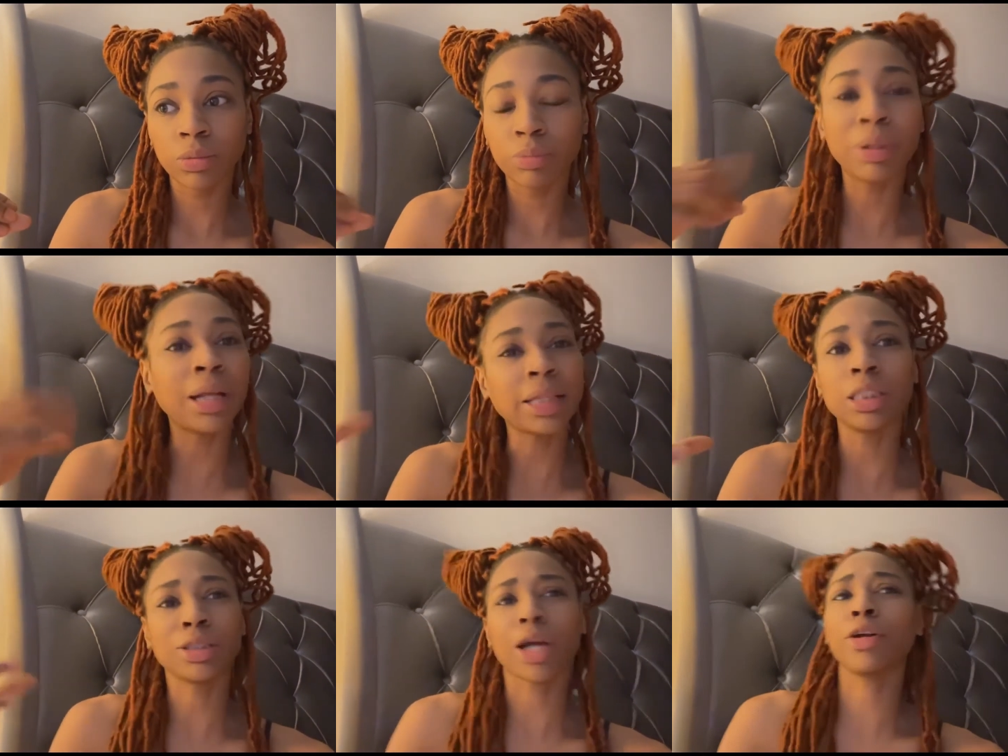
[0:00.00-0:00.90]
but not to
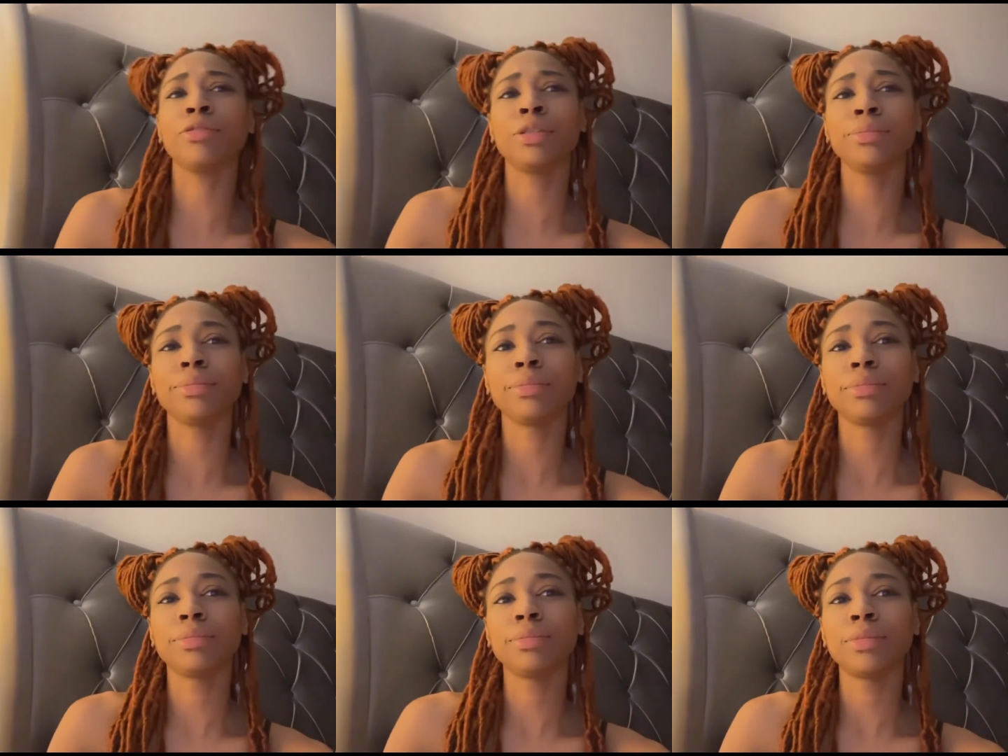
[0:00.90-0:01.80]
start over.
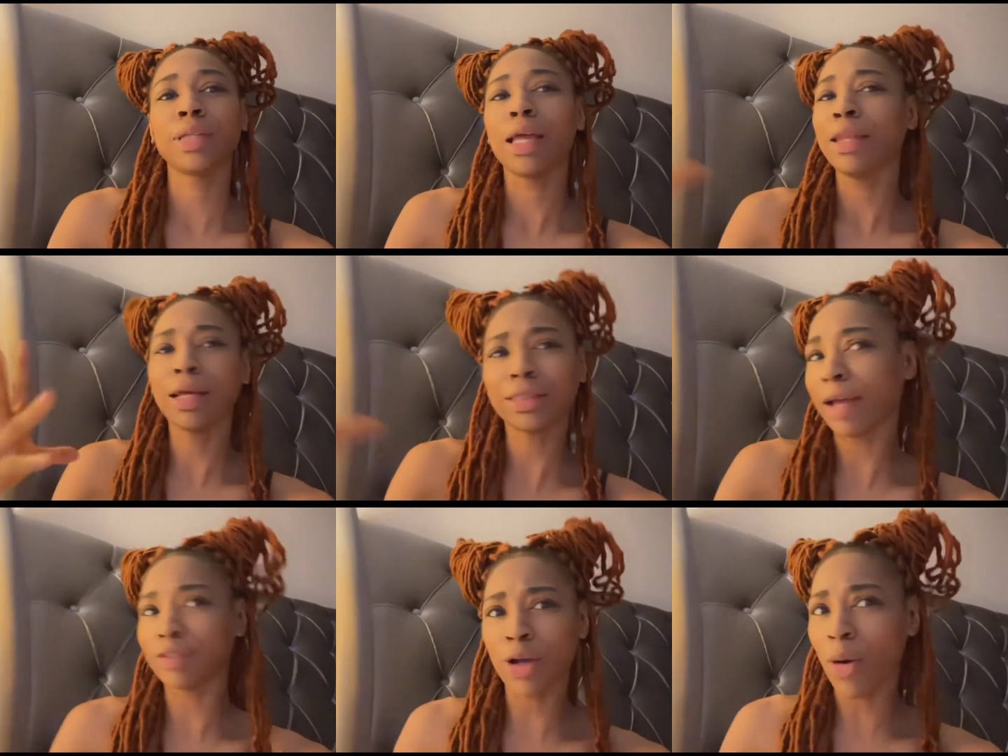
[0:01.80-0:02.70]
Not to
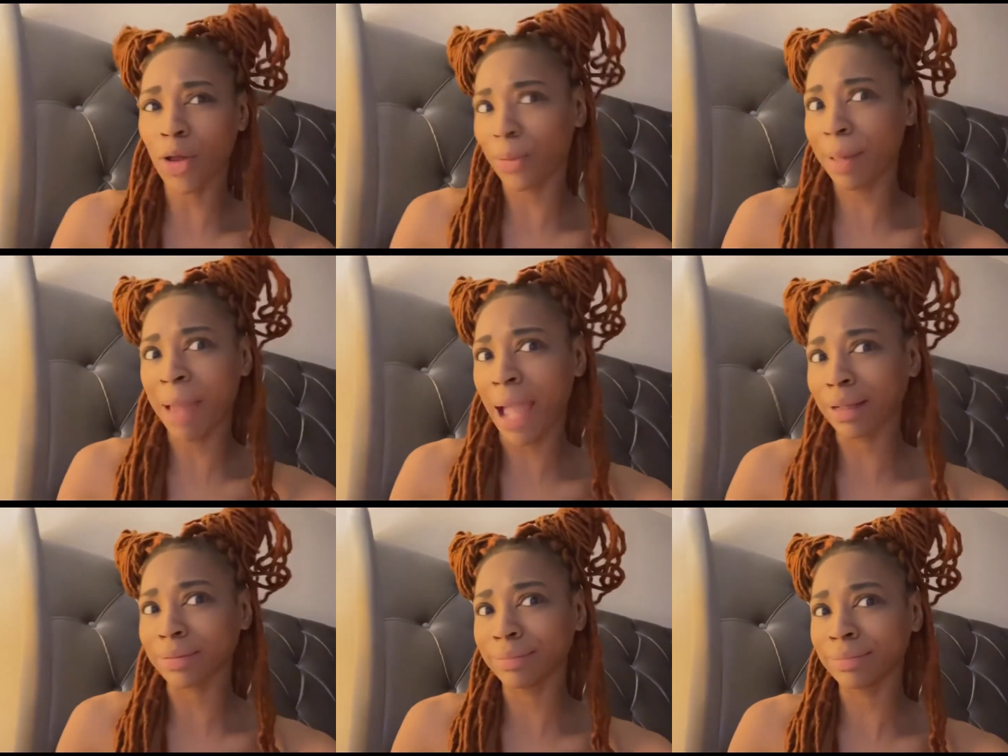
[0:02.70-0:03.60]
have to go all the way
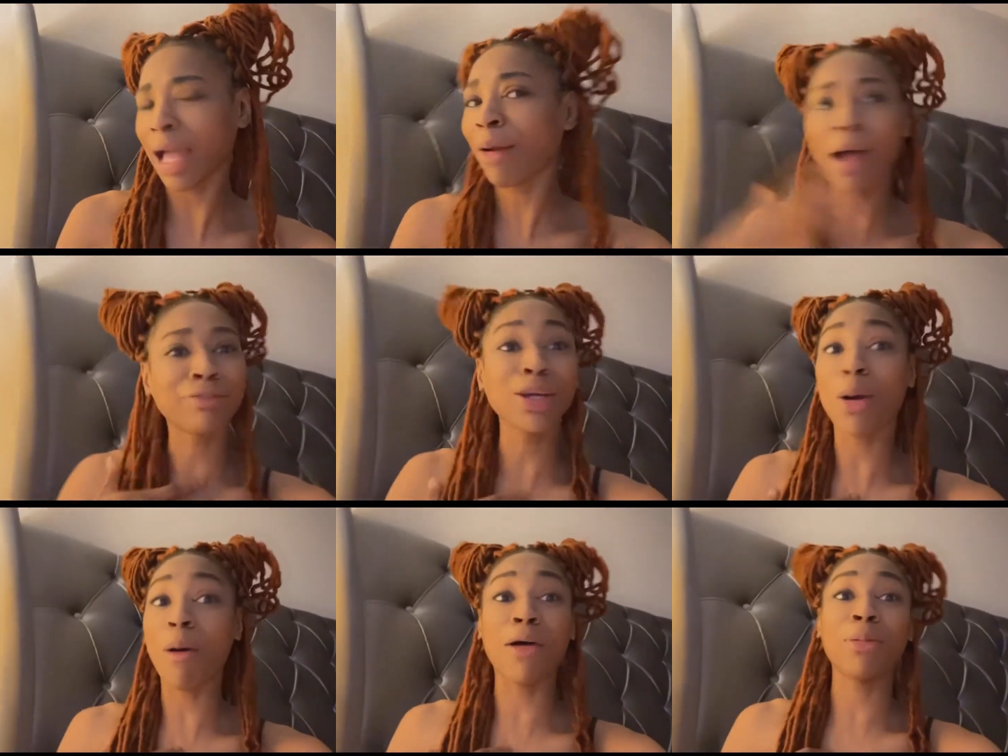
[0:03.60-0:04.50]
back. I don't have to
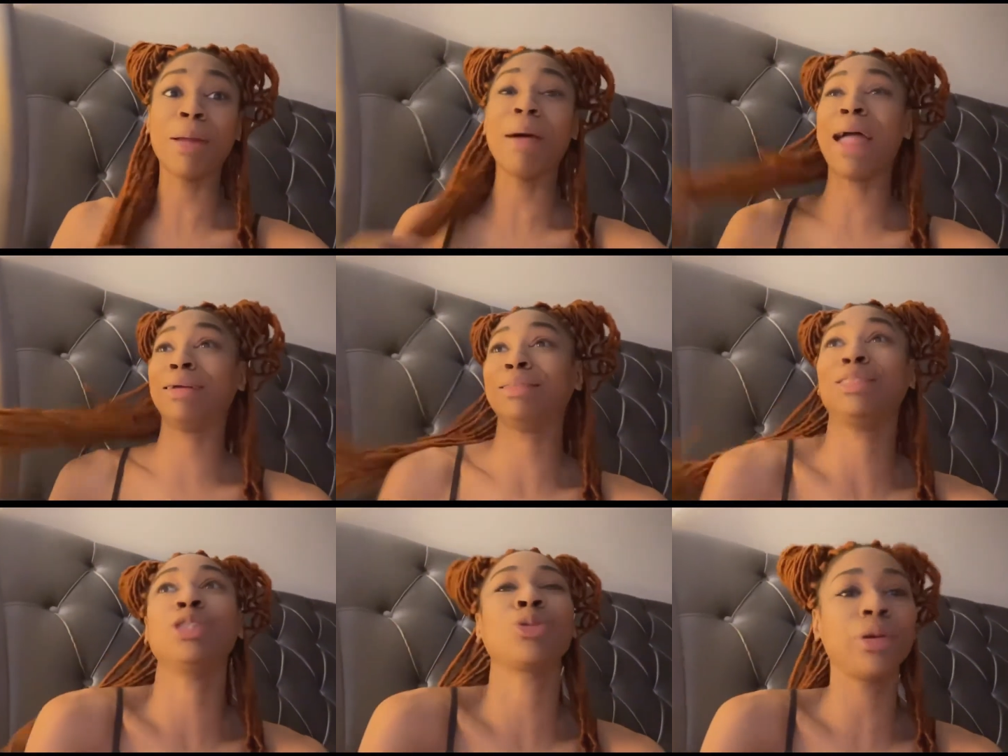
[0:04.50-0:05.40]
go all the way back
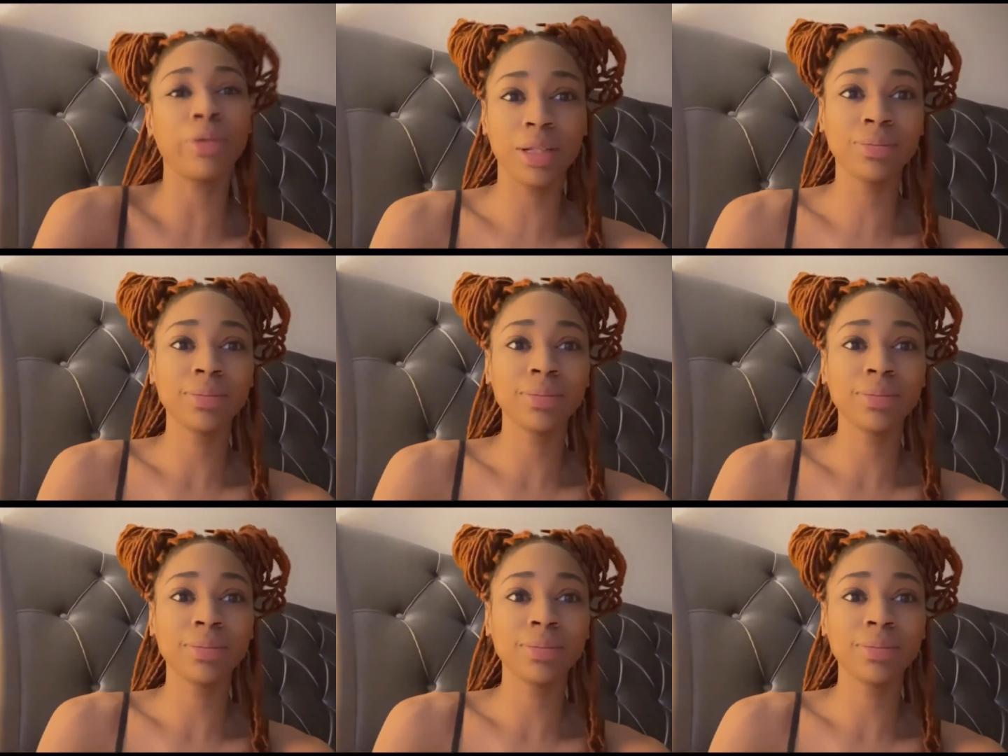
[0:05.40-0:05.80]
to square one.